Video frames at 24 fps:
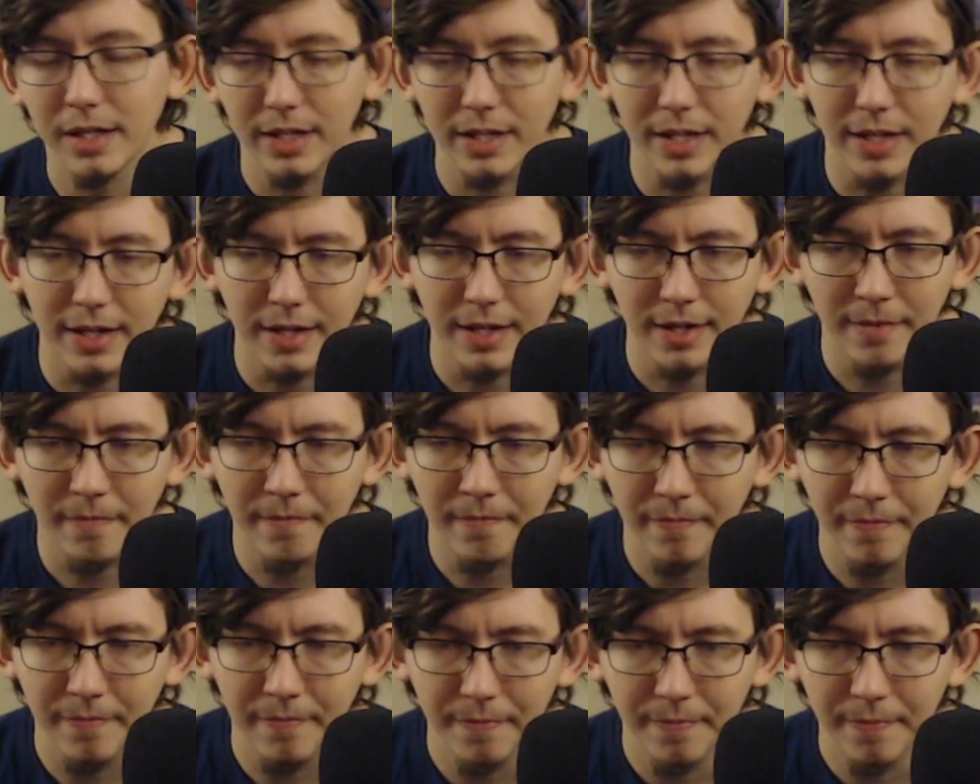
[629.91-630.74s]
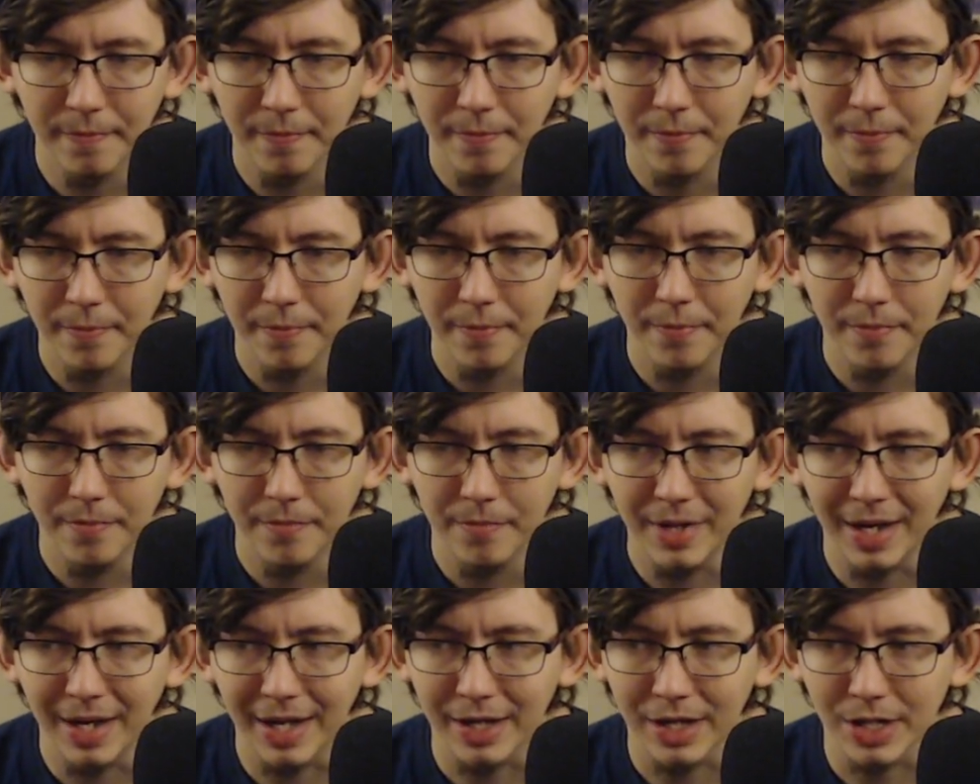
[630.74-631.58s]

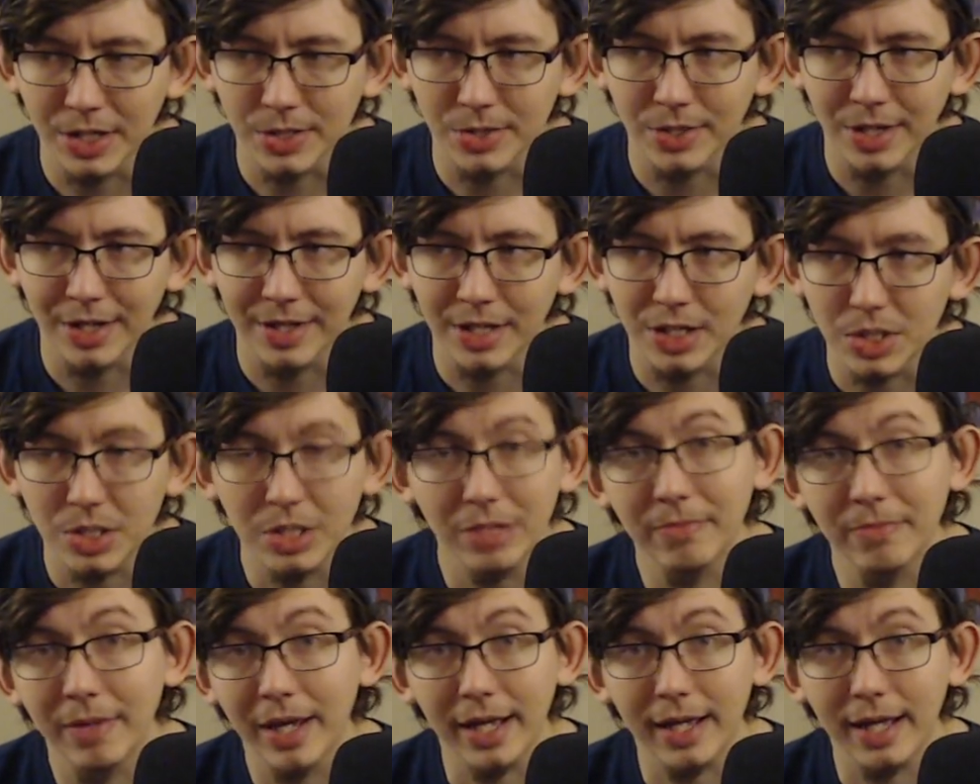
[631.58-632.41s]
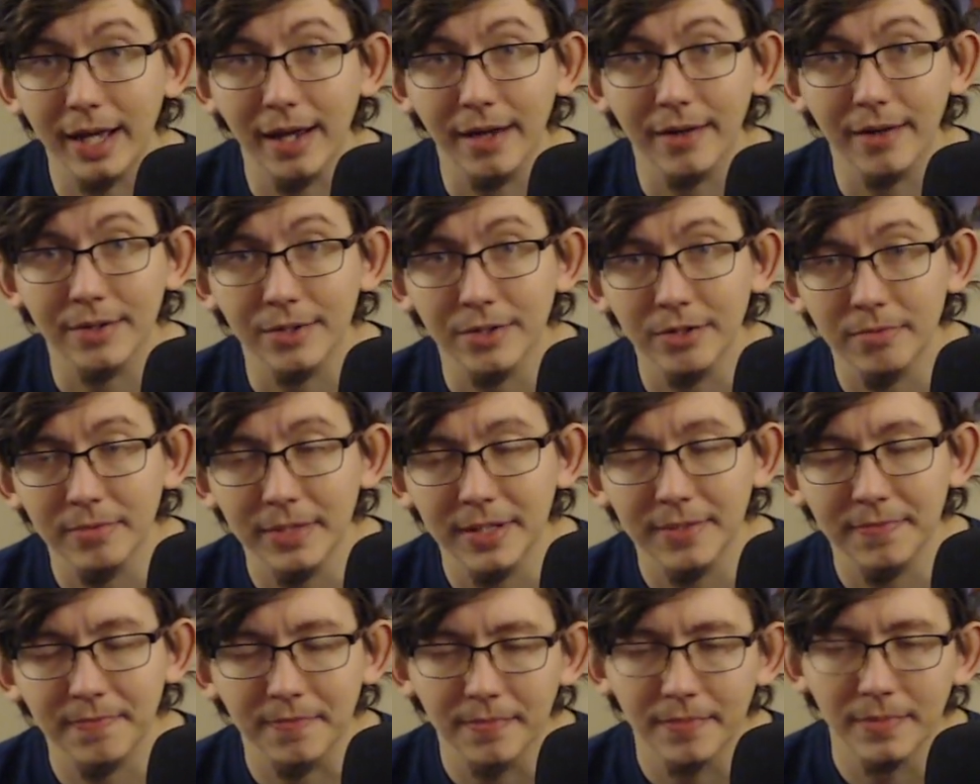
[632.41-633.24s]
And I gotta draw that shit back out, you know what I
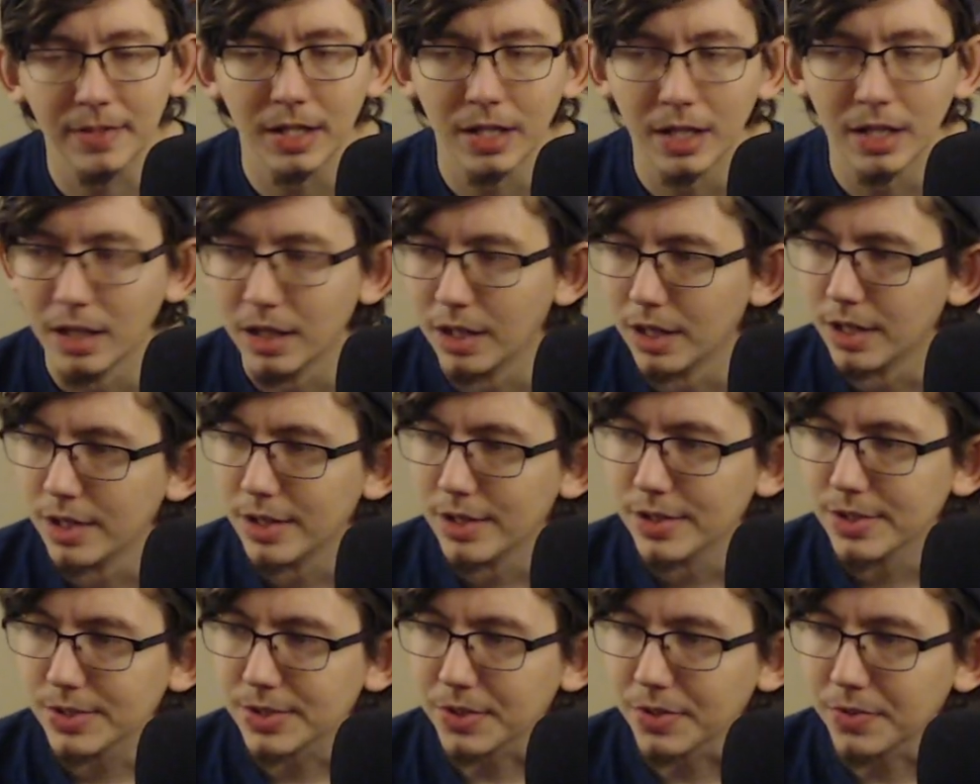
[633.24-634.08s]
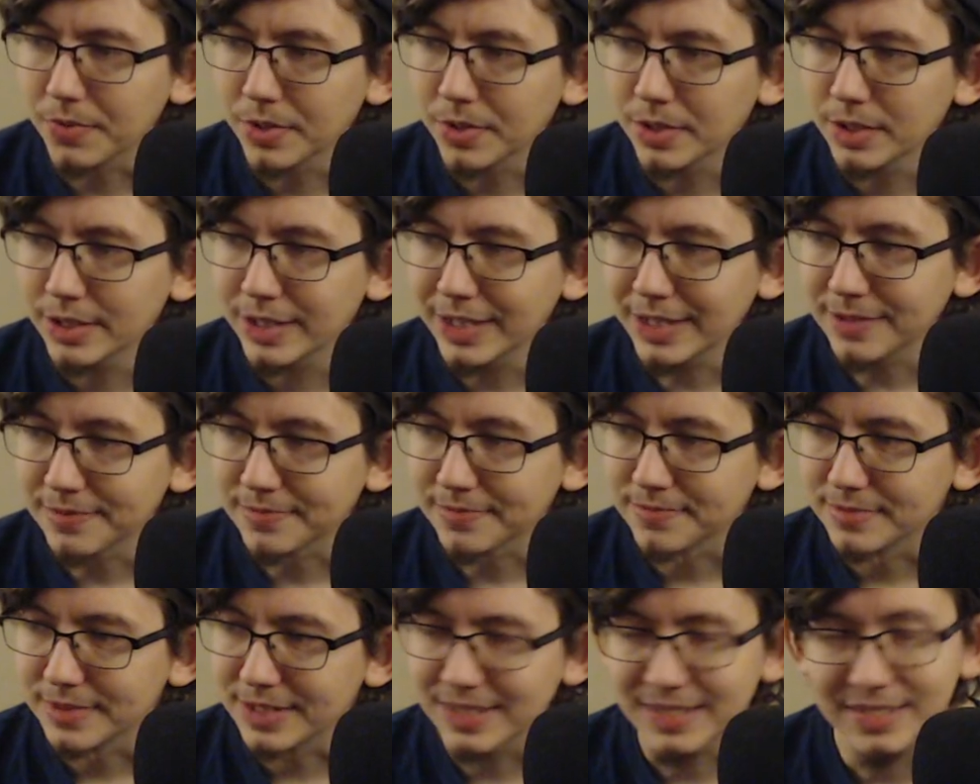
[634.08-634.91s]
mean? So, yeah,
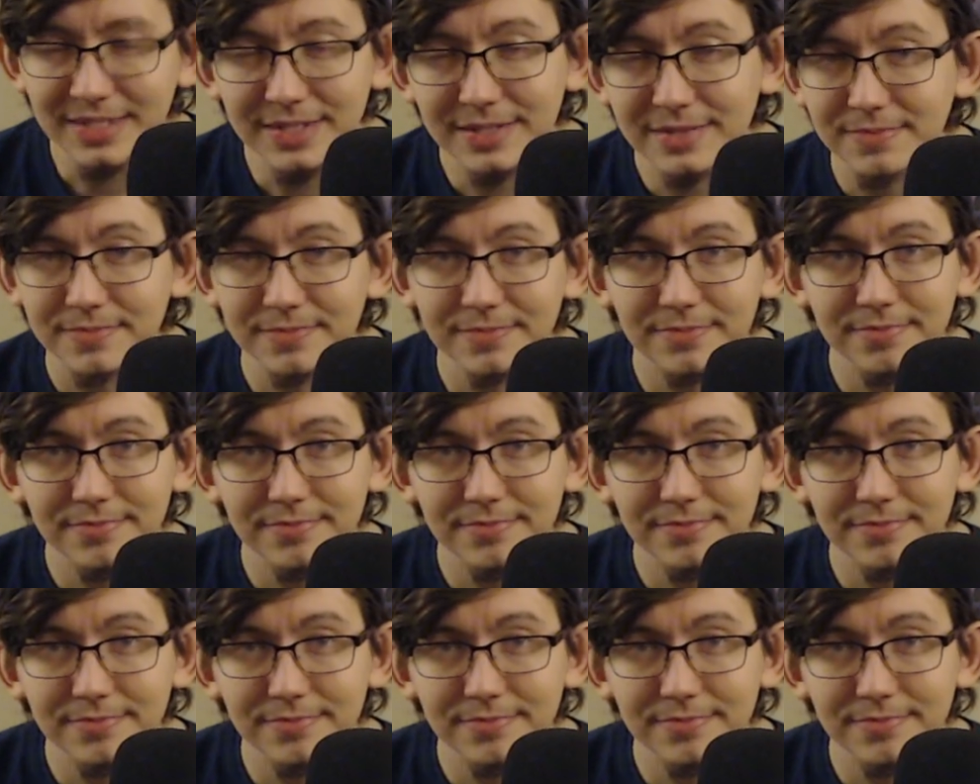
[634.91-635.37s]
that's it.